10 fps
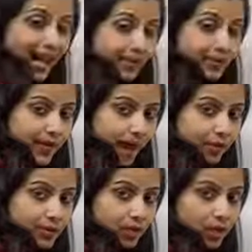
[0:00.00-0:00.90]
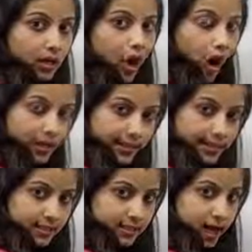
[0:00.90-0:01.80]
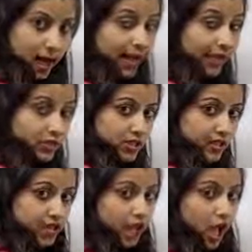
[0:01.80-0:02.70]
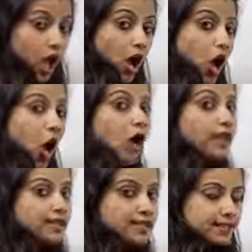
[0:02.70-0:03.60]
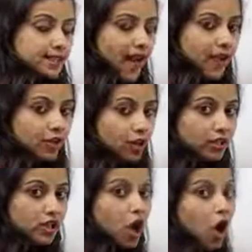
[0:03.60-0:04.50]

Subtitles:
I pronounce the word honest, I have to say honest and not